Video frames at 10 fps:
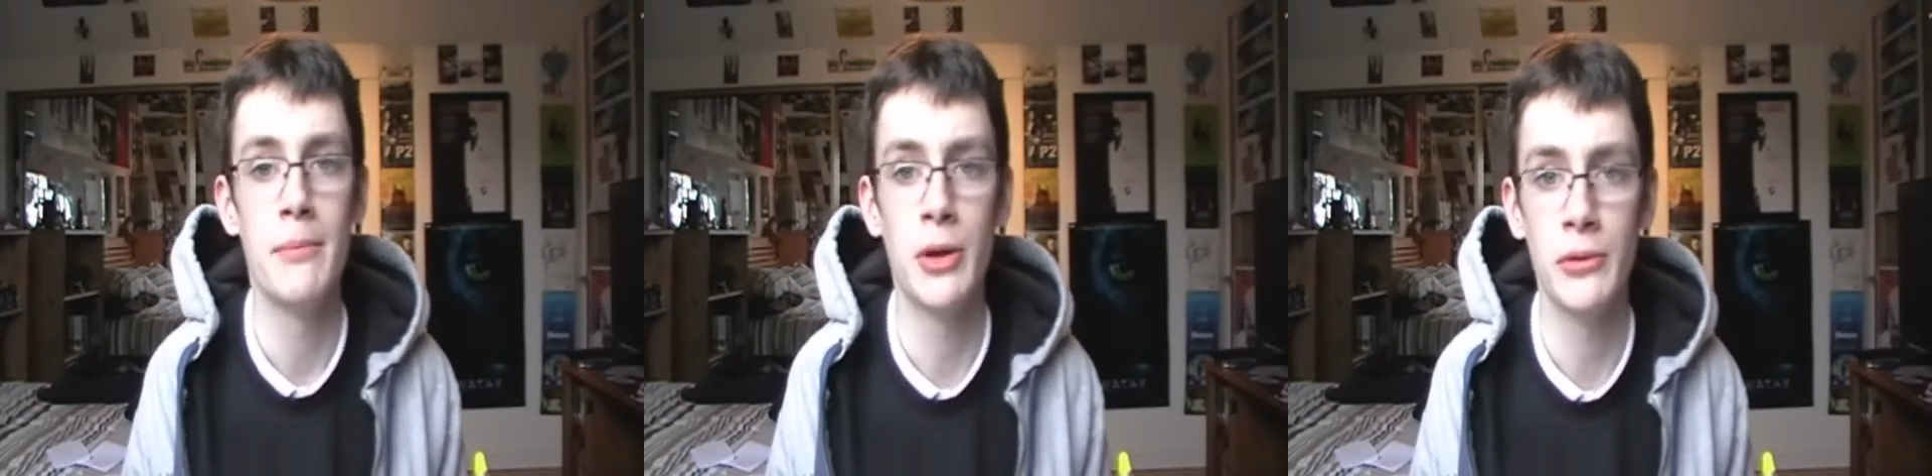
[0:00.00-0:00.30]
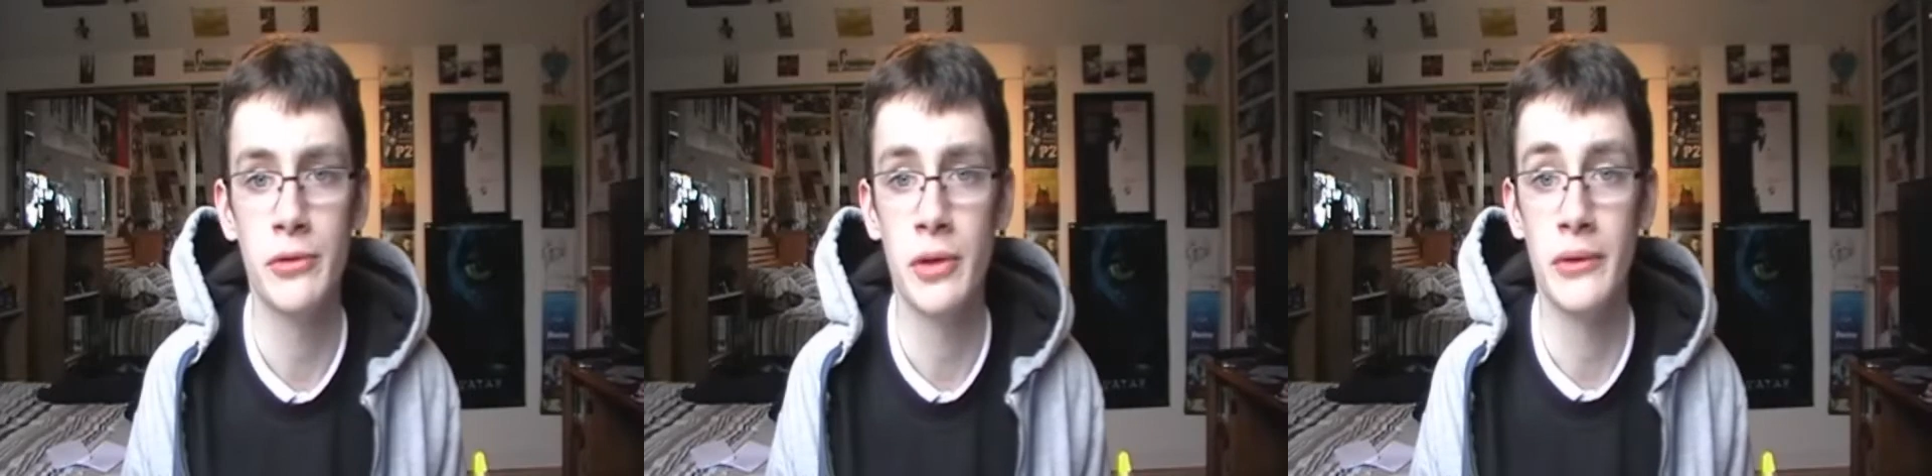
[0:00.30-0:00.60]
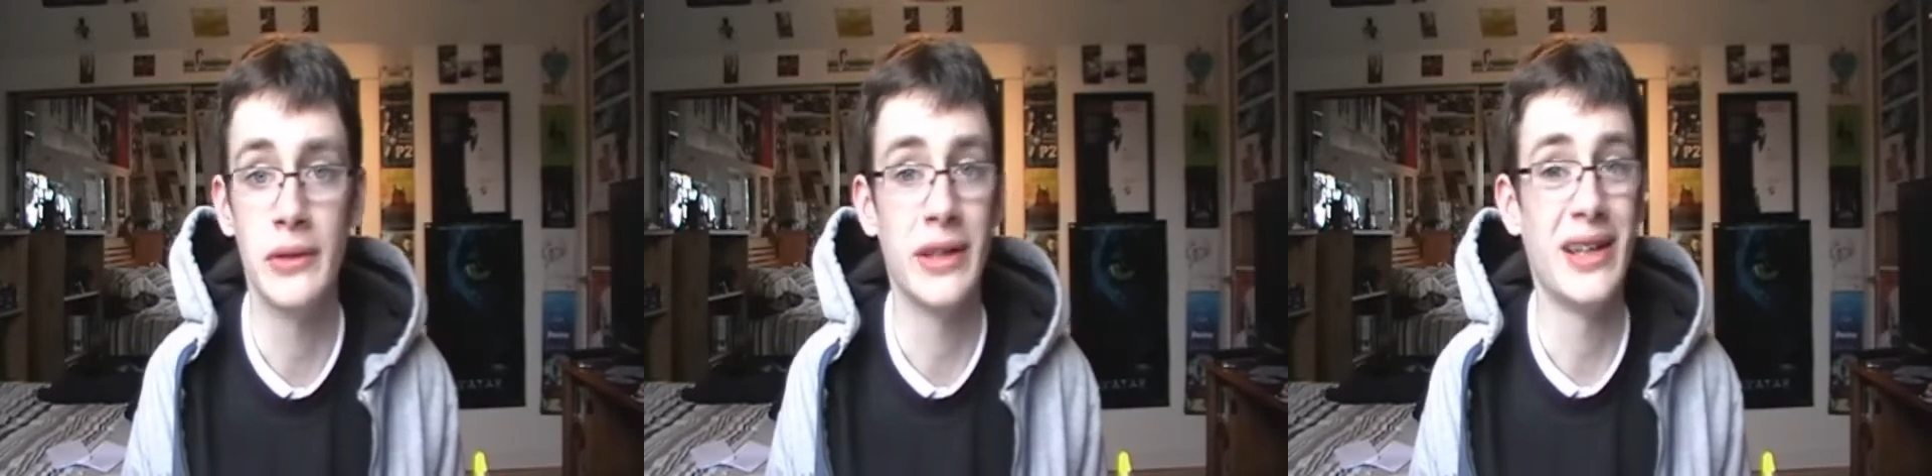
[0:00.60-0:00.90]
But
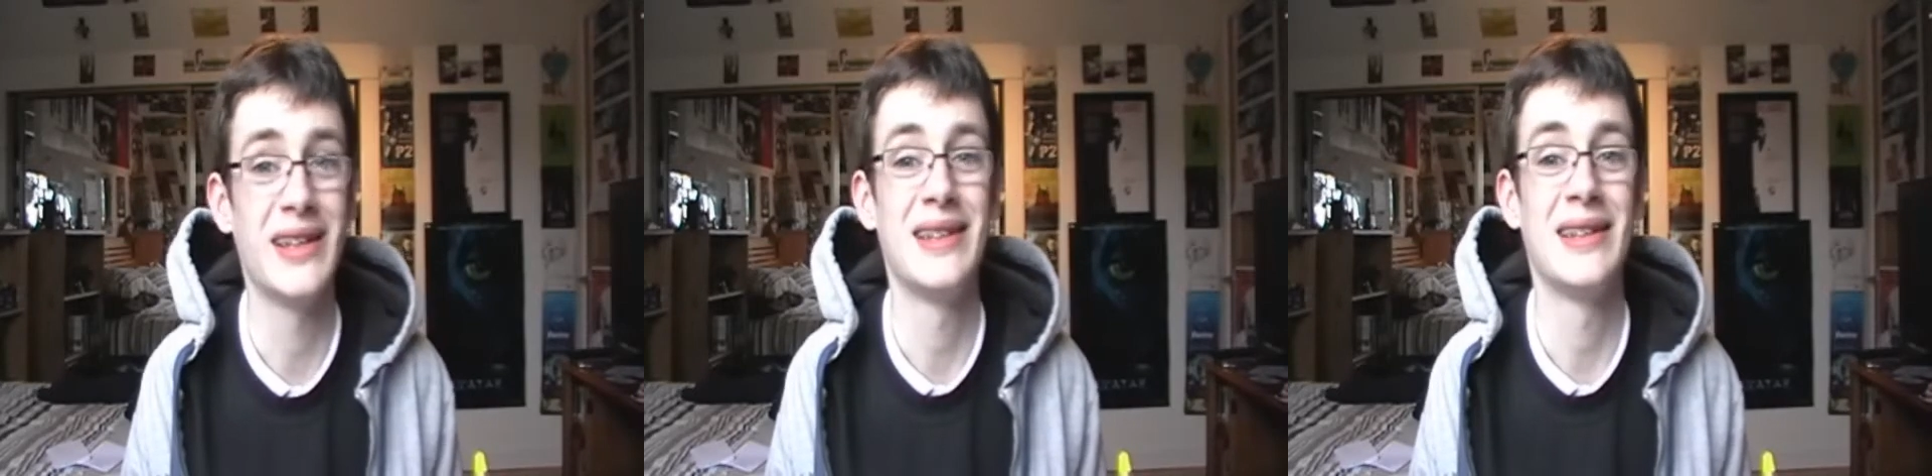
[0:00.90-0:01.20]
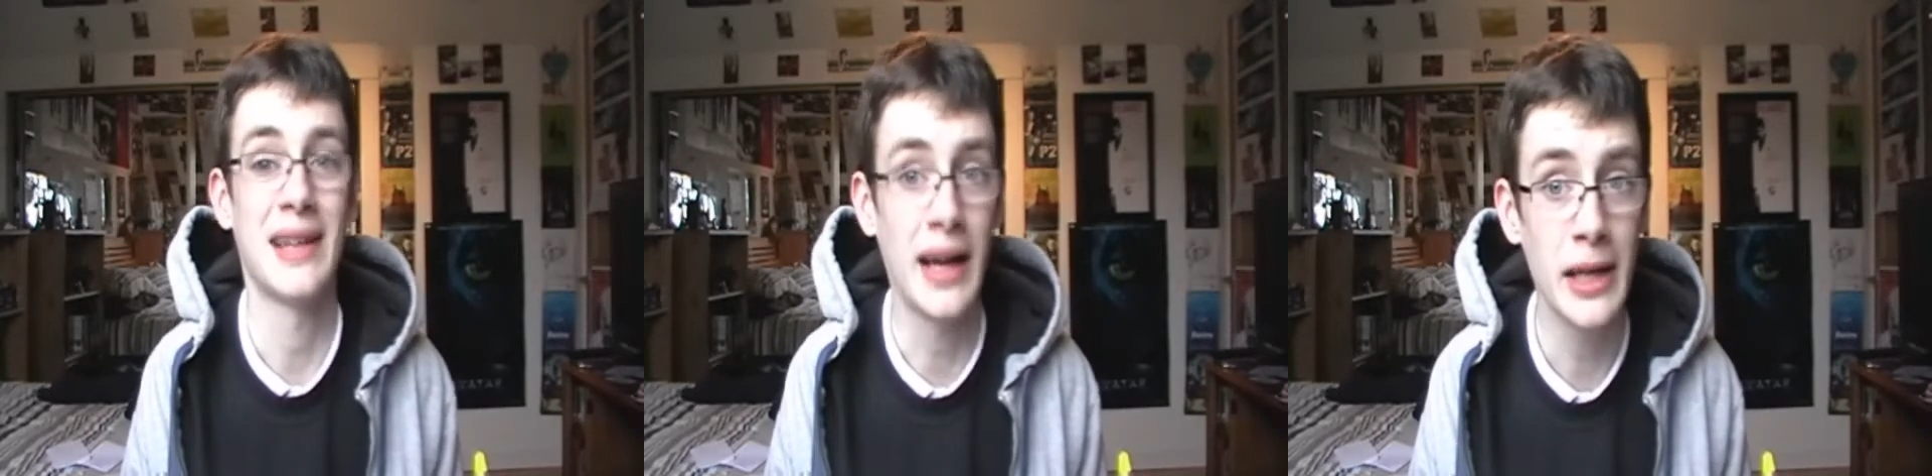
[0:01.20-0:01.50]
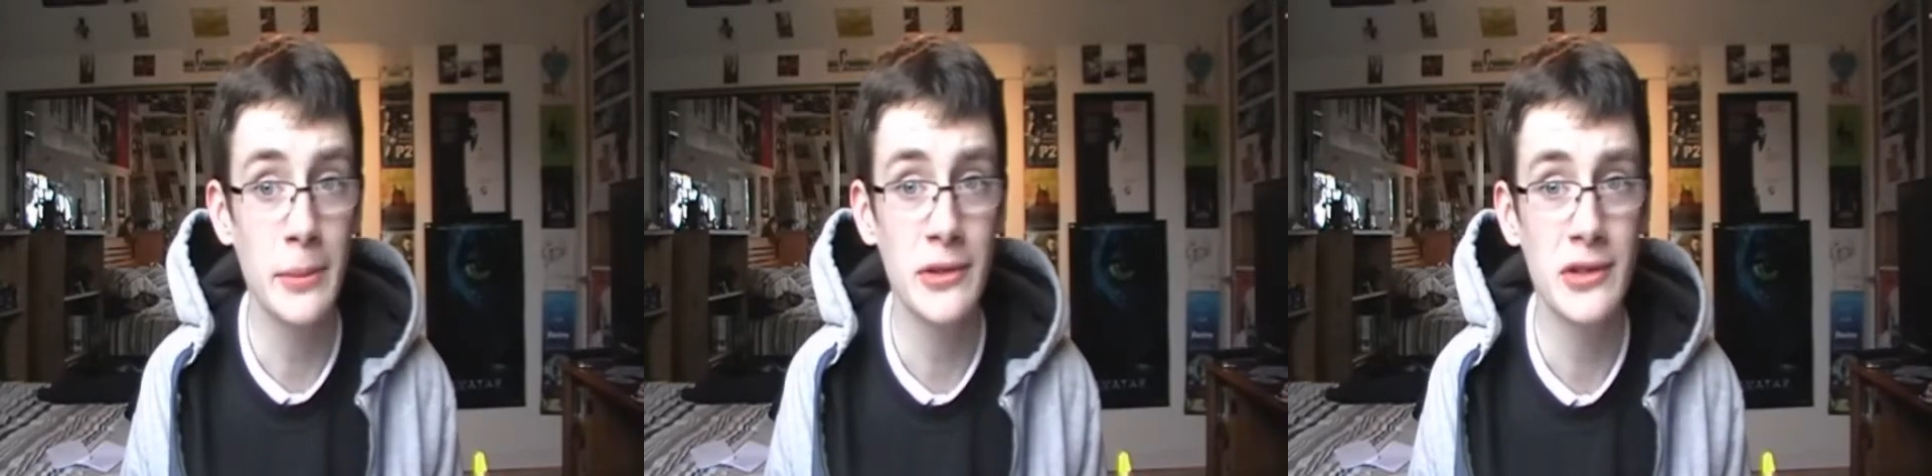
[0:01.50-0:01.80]
overall,
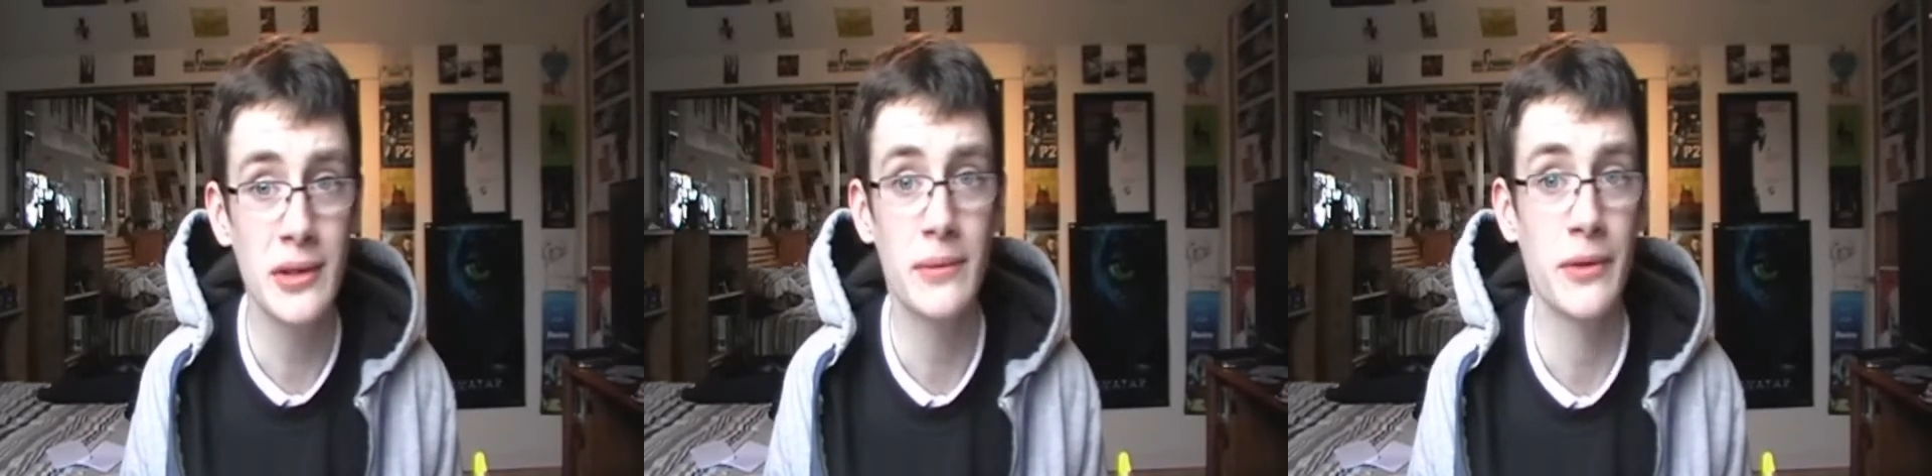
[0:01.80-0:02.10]
times